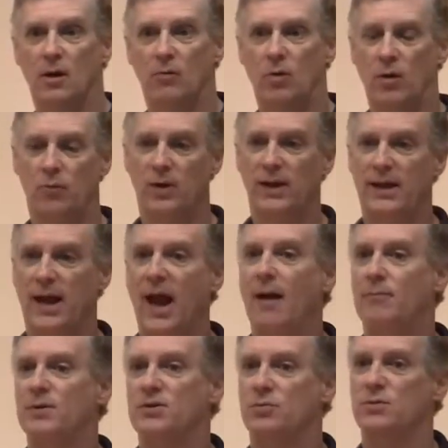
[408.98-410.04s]
What really
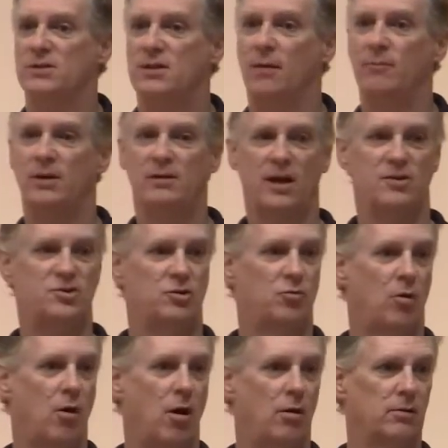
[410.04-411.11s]
happens when somebody does you
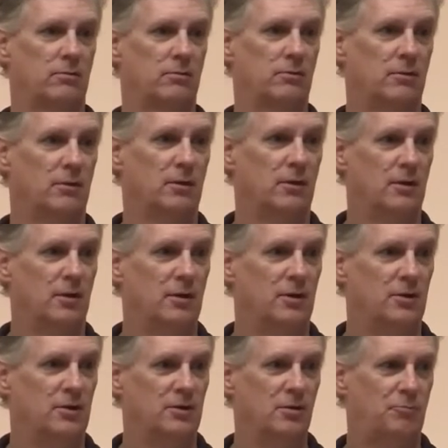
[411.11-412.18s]
wrong?
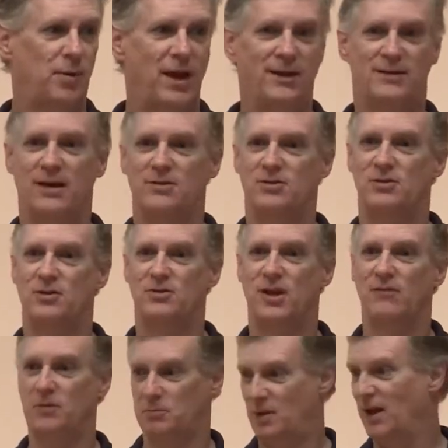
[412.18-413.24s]
You don't pay attention to
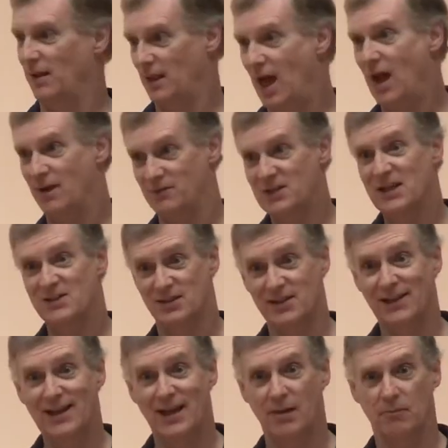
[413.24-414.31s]
yourself, you pay a lot of attention
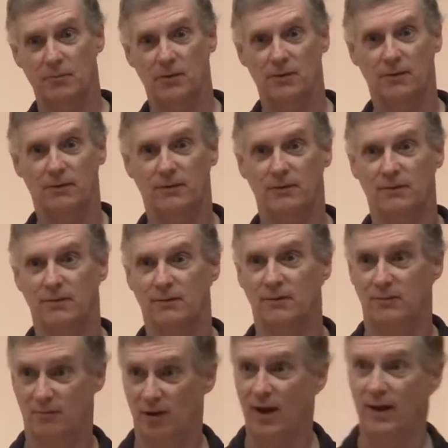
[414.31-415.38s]
to them,
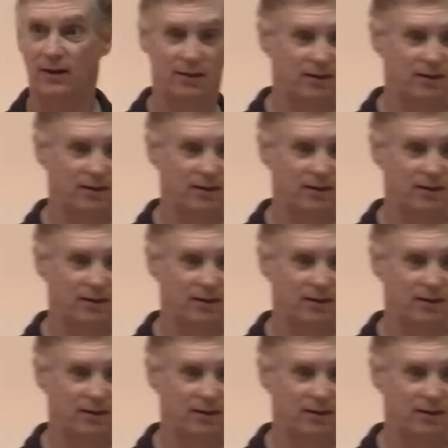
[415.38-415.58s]
right?